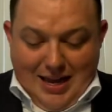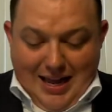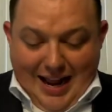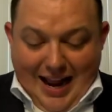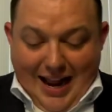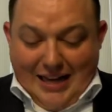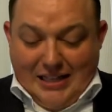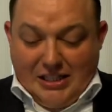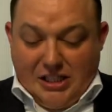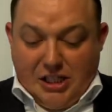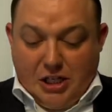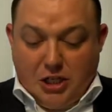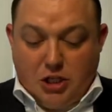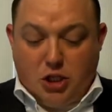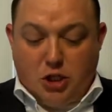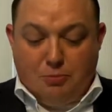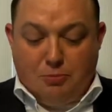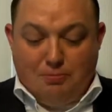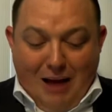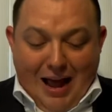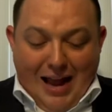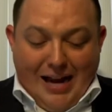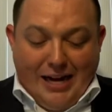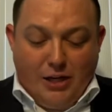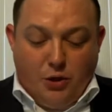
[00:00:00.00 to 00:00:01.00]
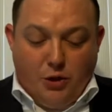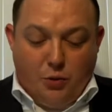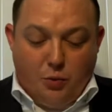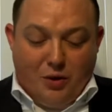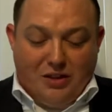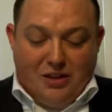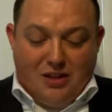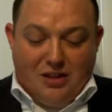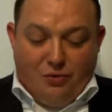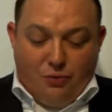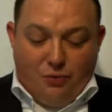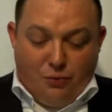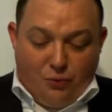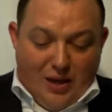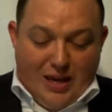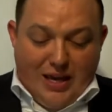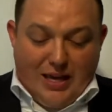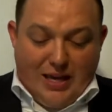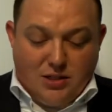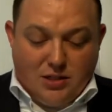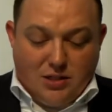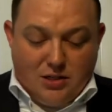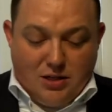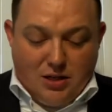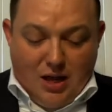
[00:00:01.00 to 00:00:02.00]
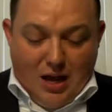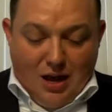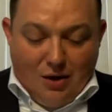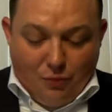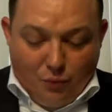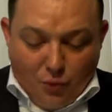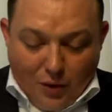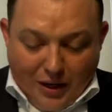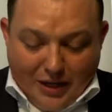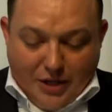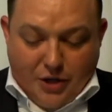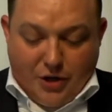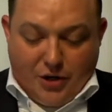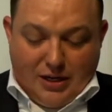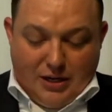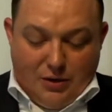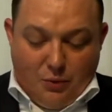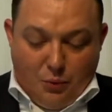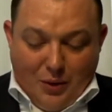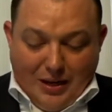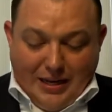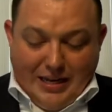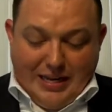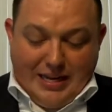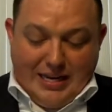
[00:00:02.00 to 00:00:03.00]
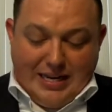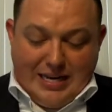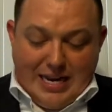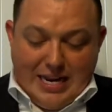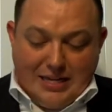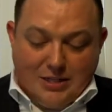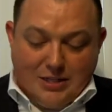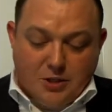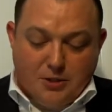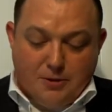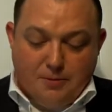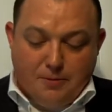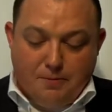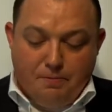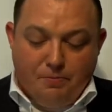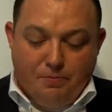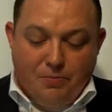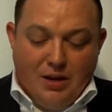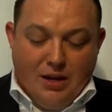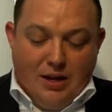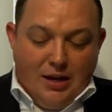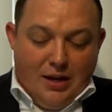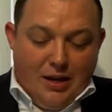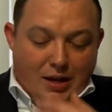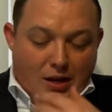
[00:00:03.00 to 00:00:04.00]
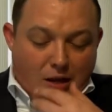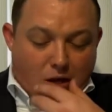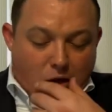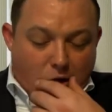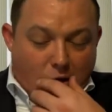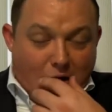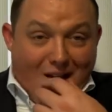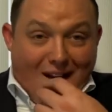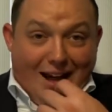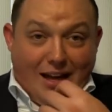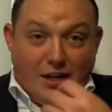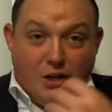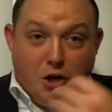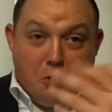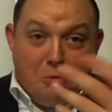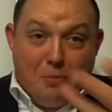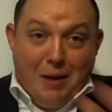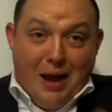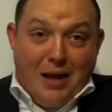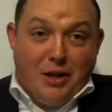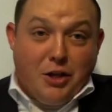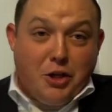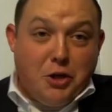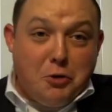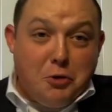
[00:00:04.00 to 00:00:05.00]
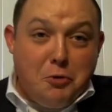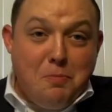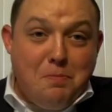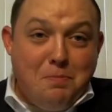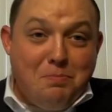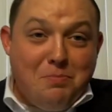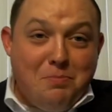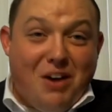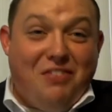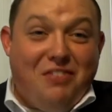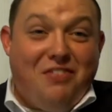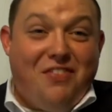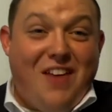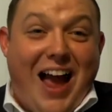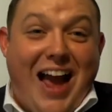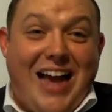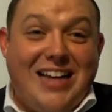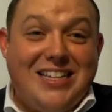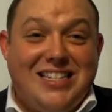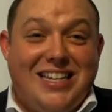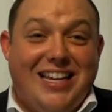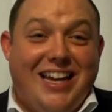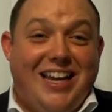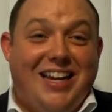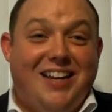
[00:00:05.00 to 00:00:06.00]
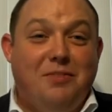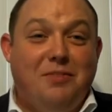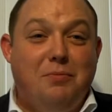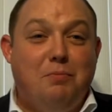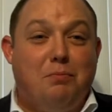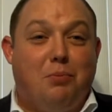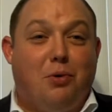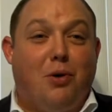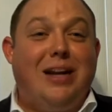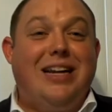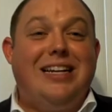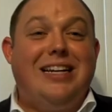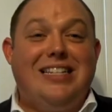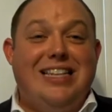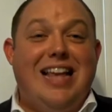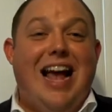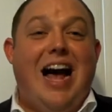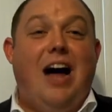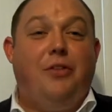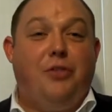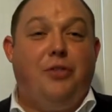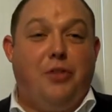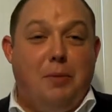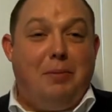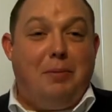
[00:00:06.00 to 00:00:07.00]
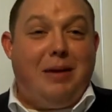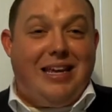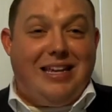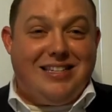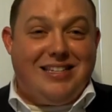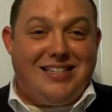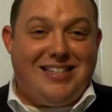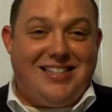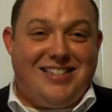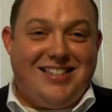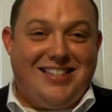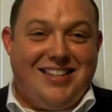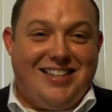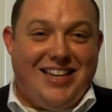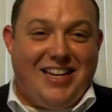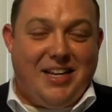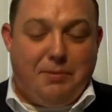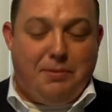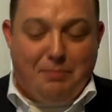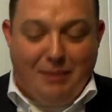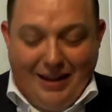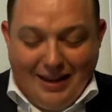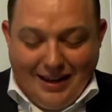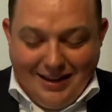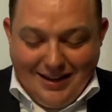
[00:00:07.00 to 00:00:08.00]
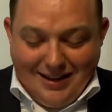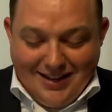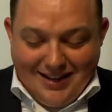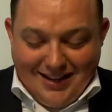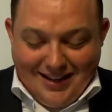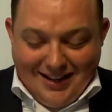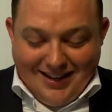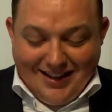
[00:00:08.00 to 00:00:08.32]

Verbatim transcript: and to smite with the fist of wickedness. Now, I know about you, but fasting brings out the beast in me.